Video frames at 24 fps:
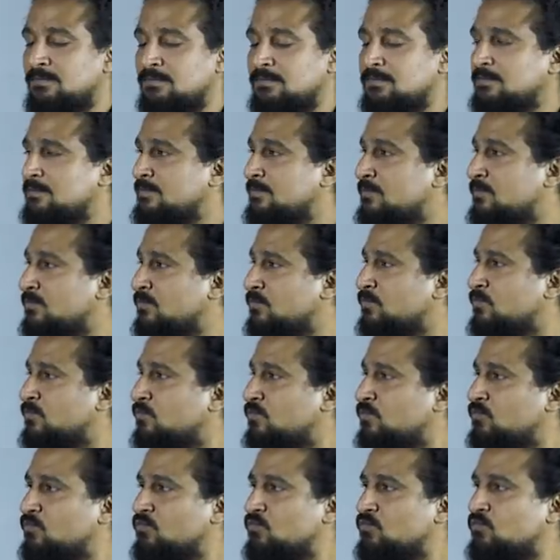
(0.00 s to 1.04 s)

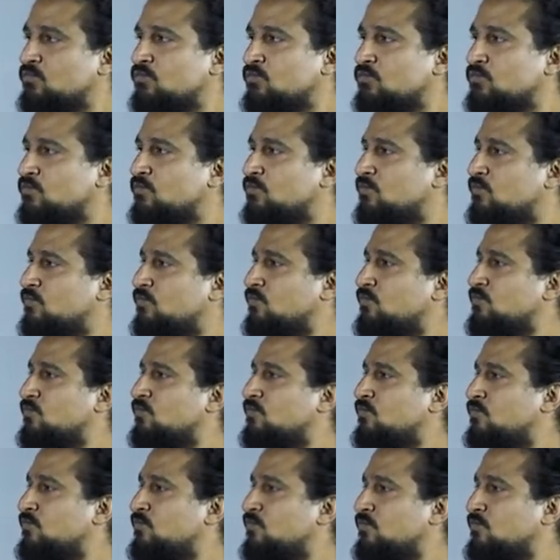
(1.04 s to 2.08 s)

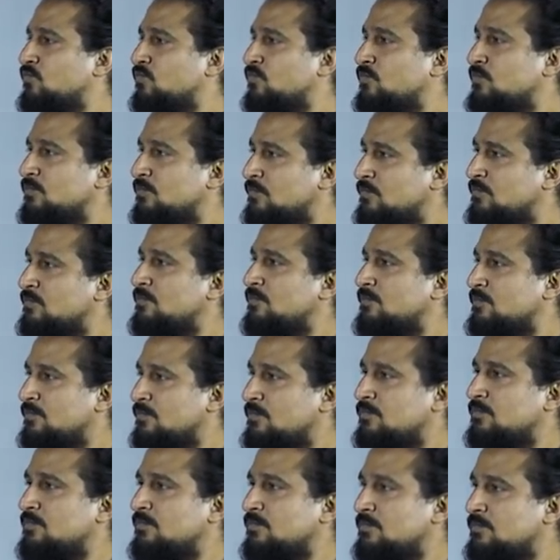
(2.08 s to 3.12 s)

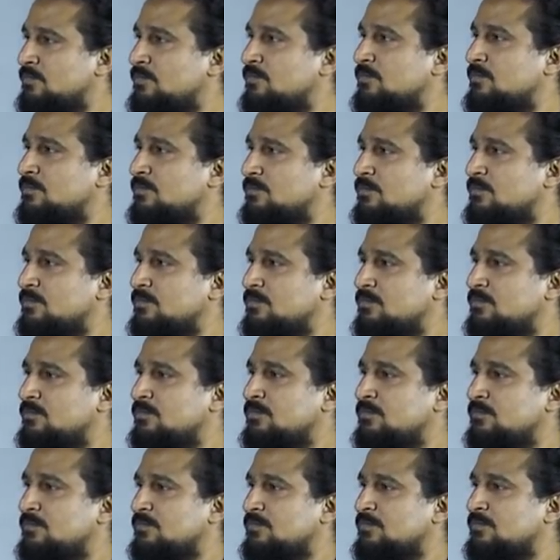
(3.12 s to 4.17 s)

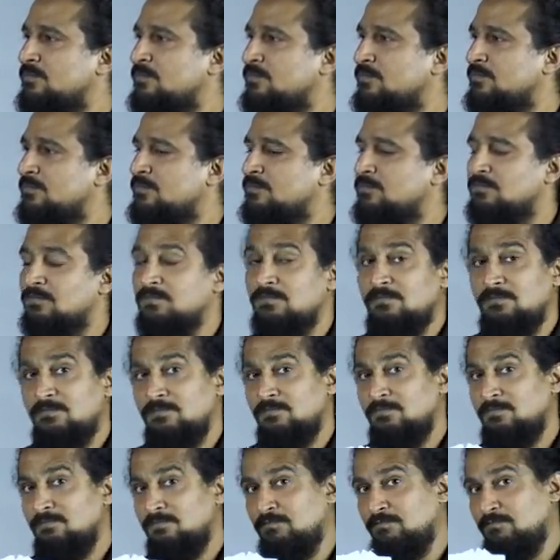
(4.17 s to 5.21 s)

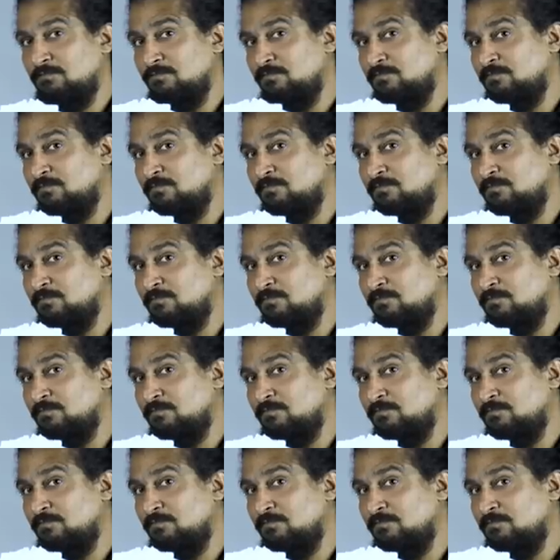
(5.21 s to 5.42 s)
(silent)